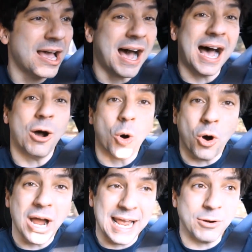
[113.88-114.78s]

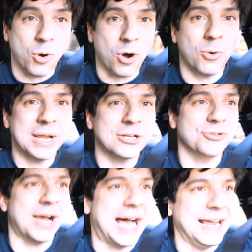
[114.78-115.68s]
All-wheel
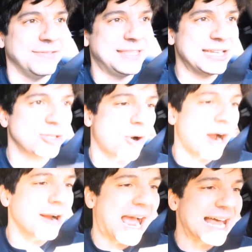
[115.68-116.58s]
drive. This
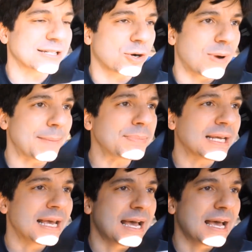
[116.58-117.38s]
car, as equipped,